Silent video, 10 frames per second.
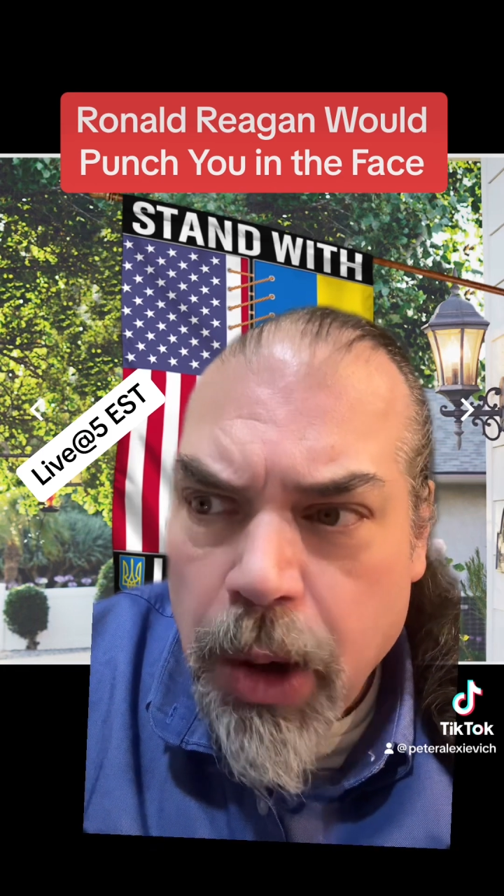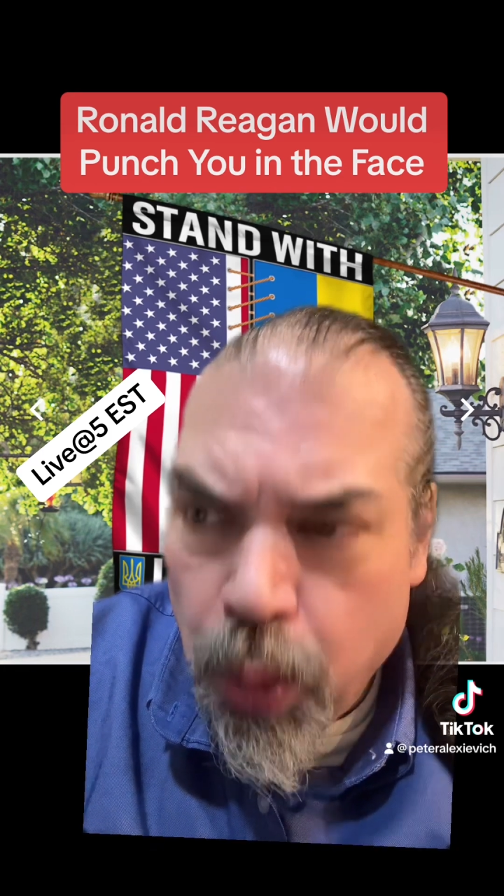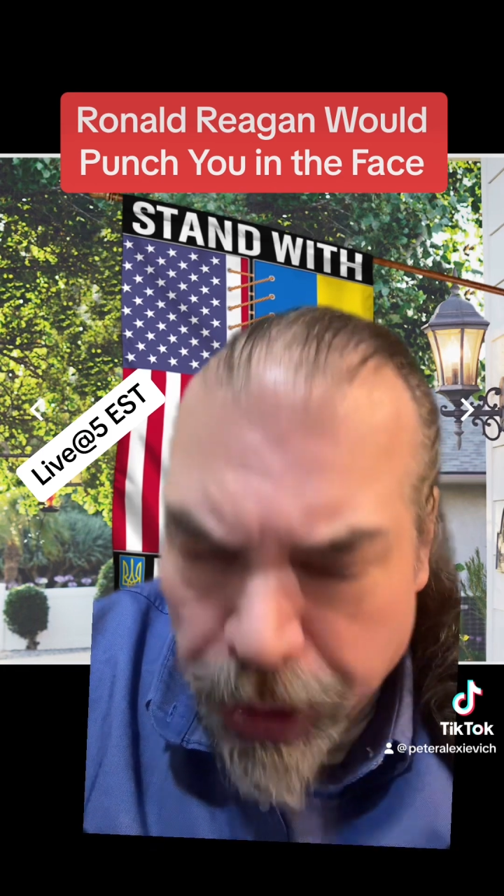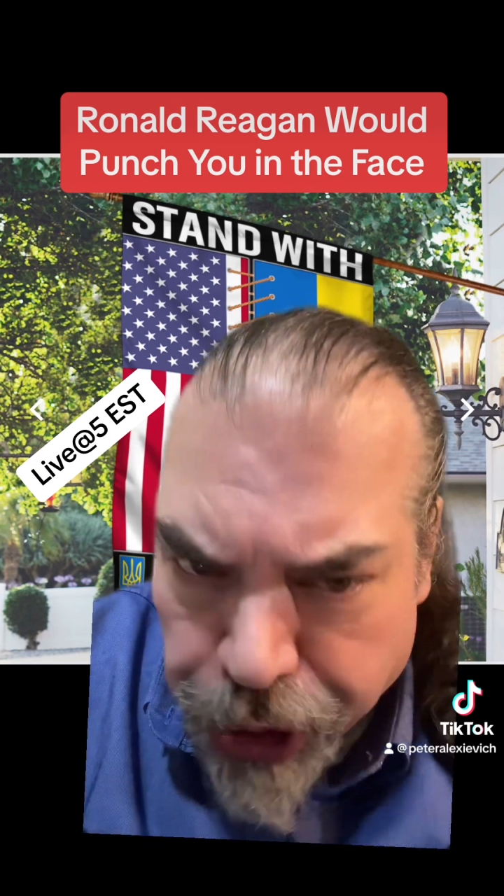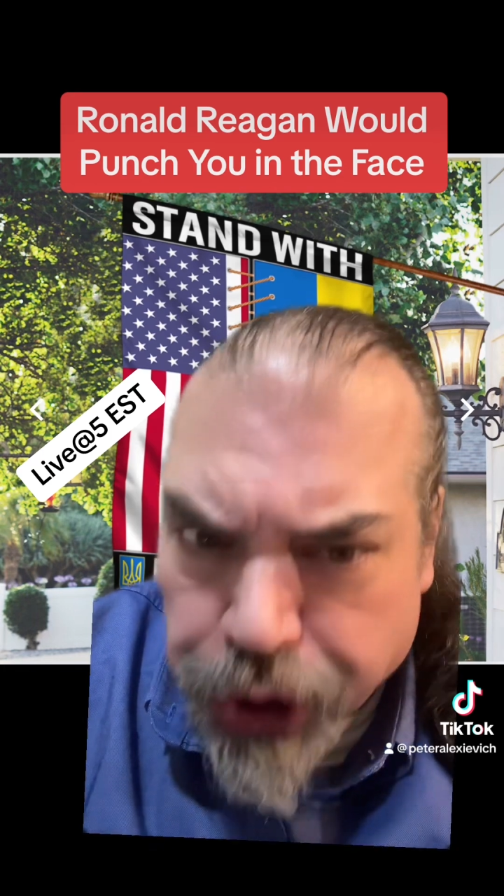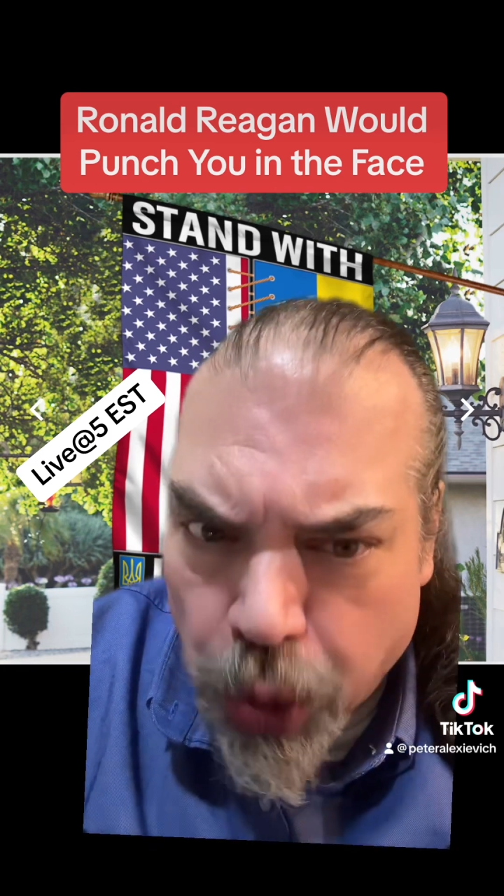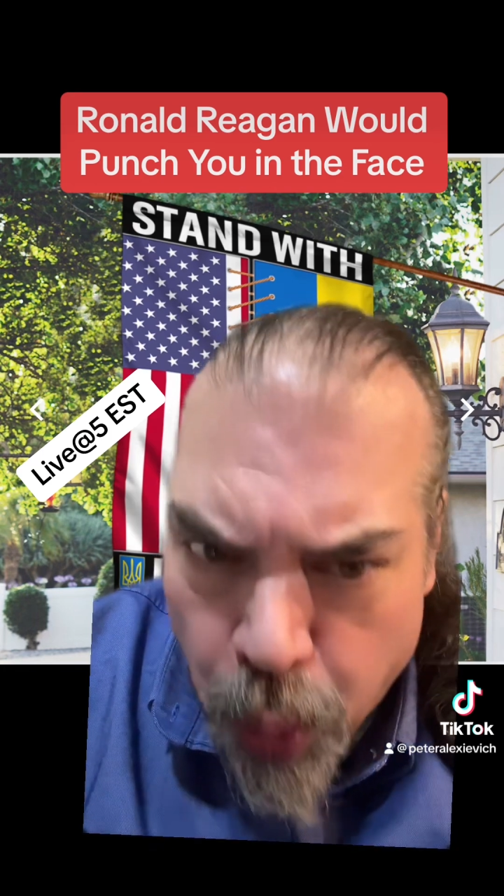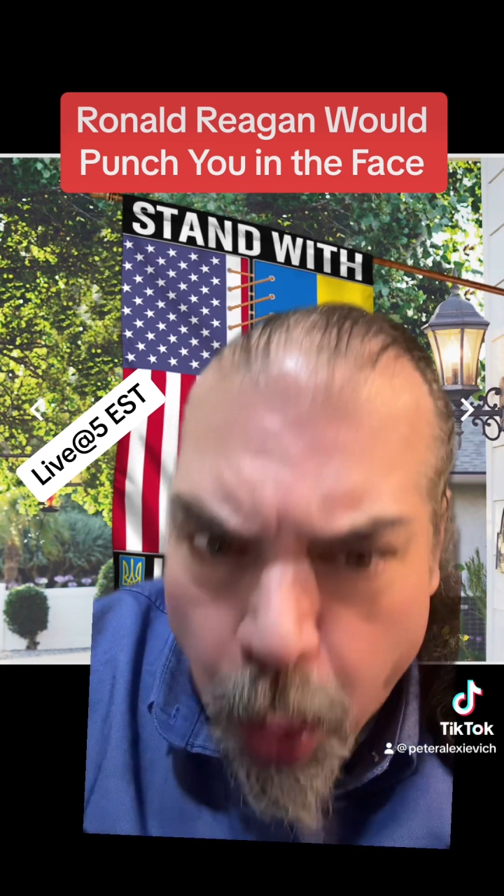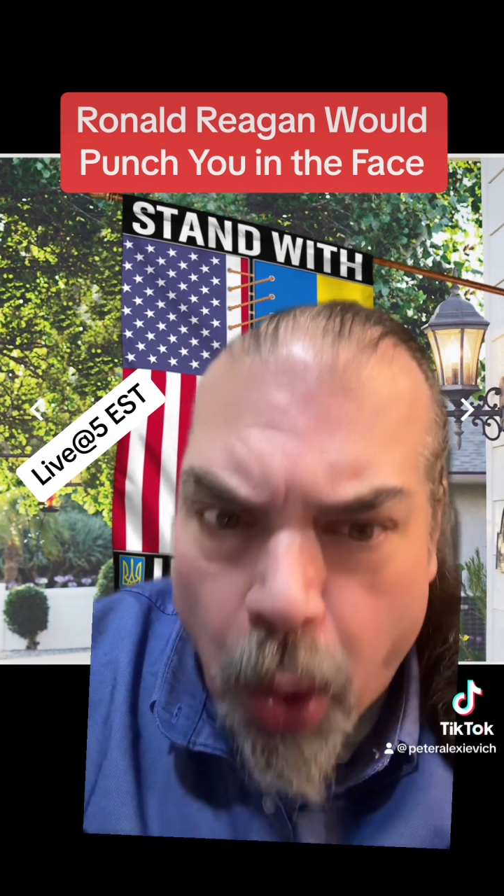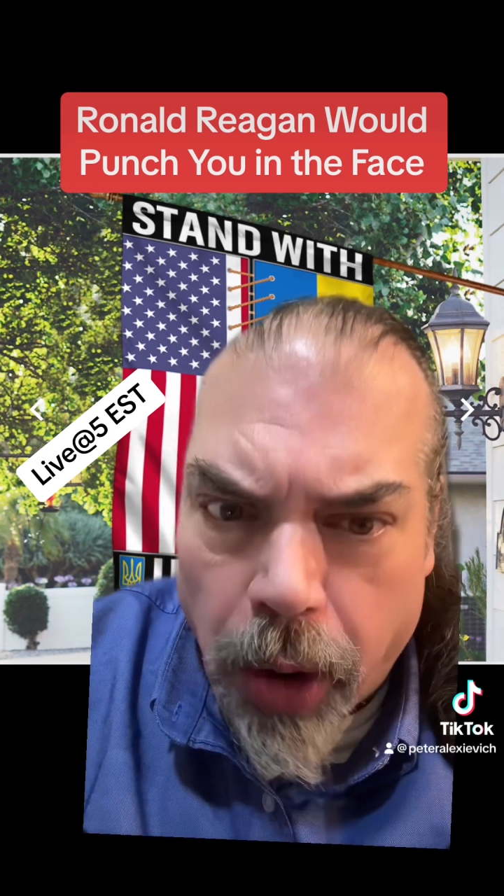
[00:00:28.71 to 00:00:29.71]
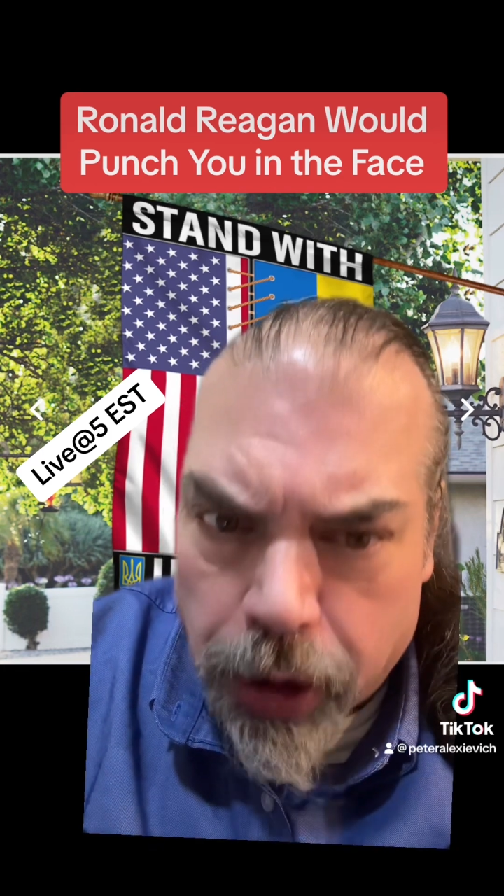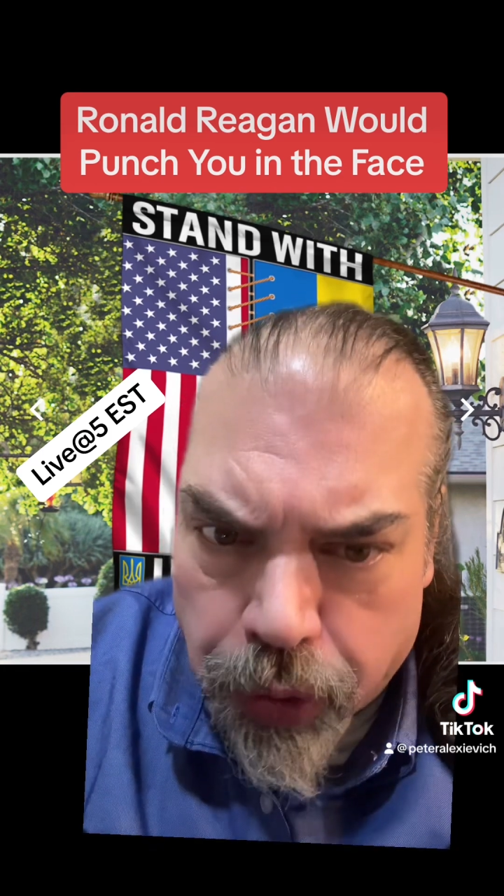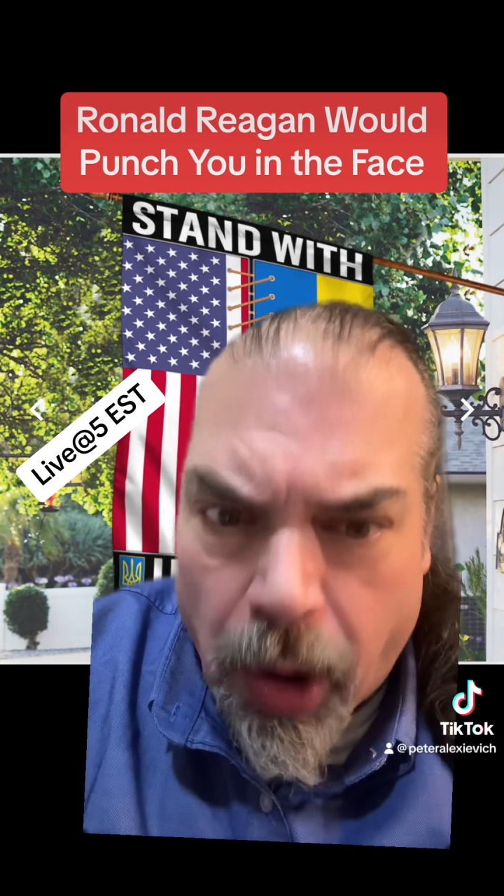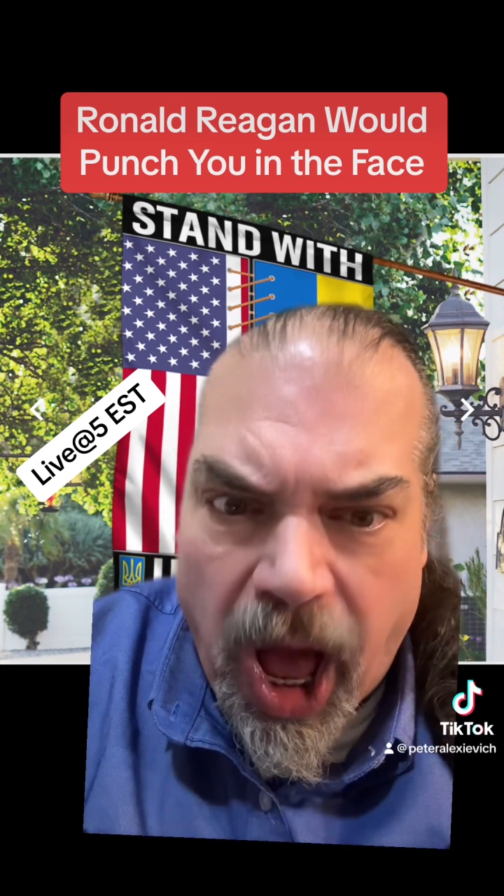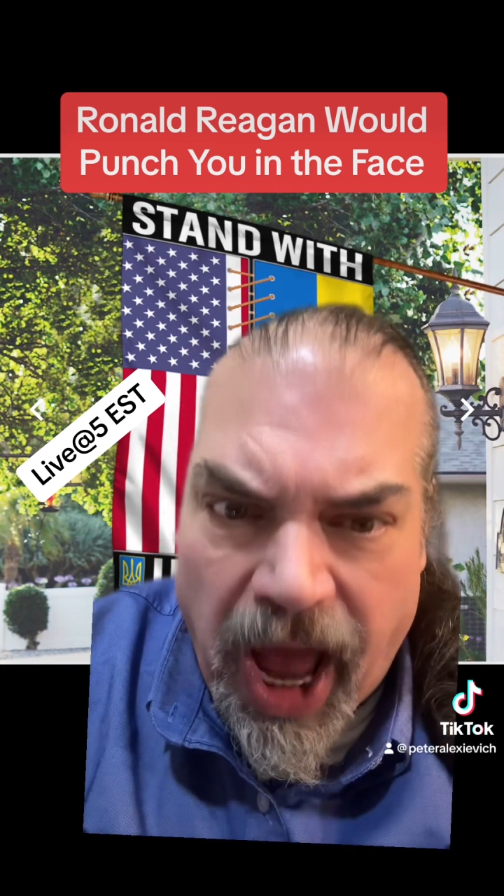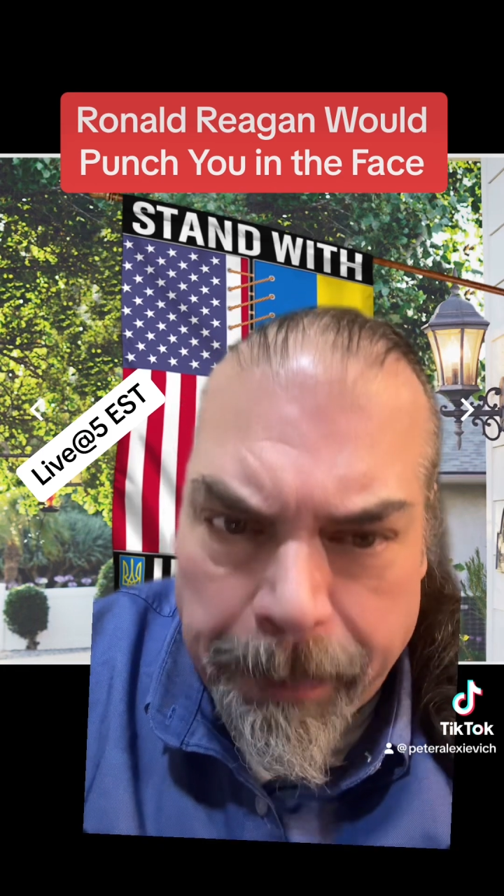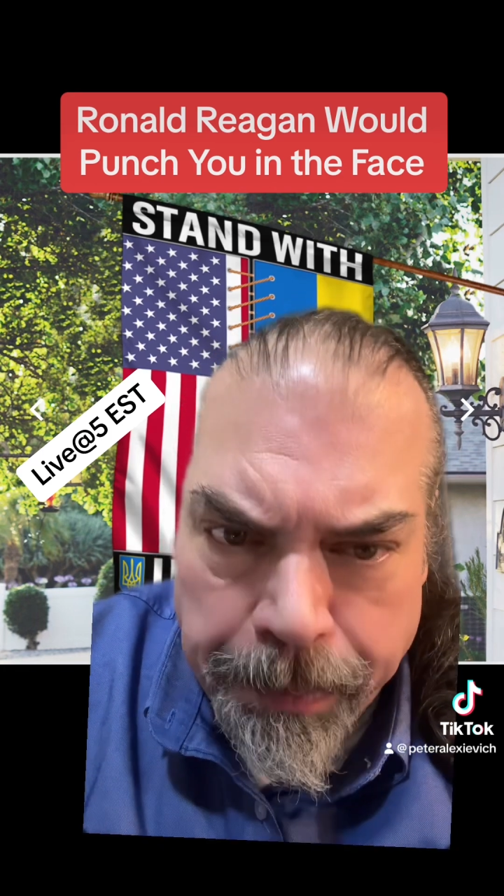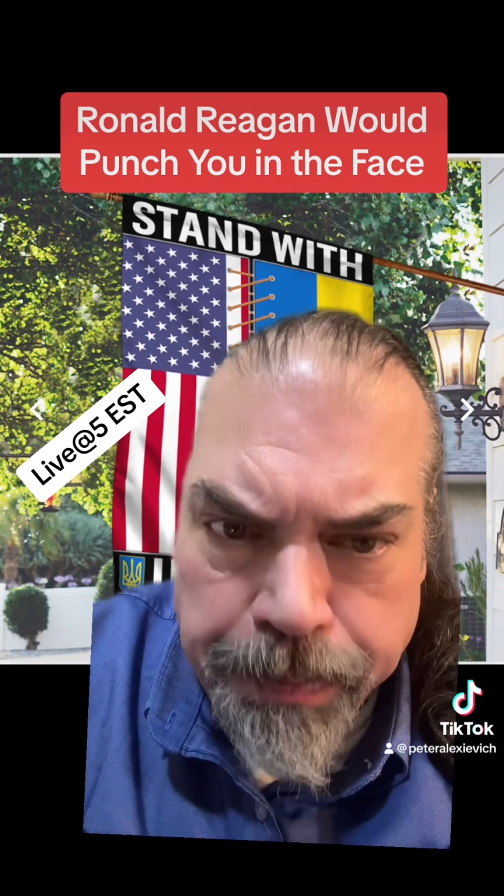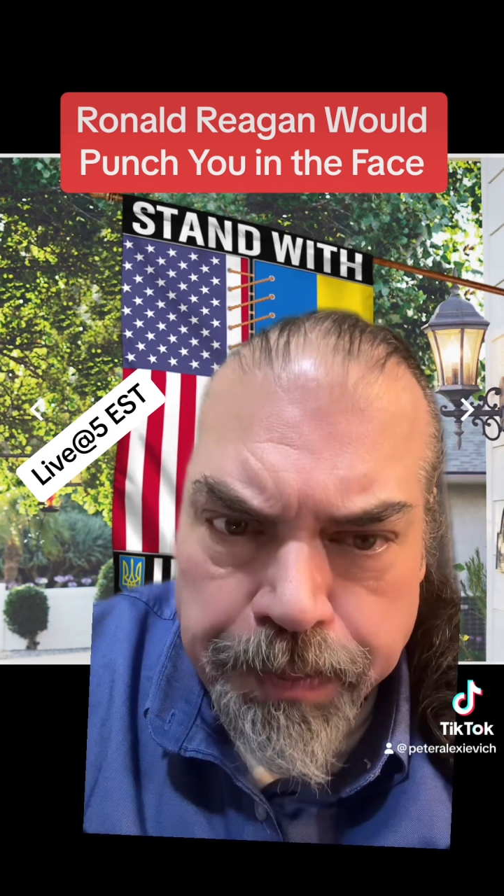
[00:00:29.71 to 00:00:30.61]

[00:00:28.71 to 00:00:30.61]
which is a war crime.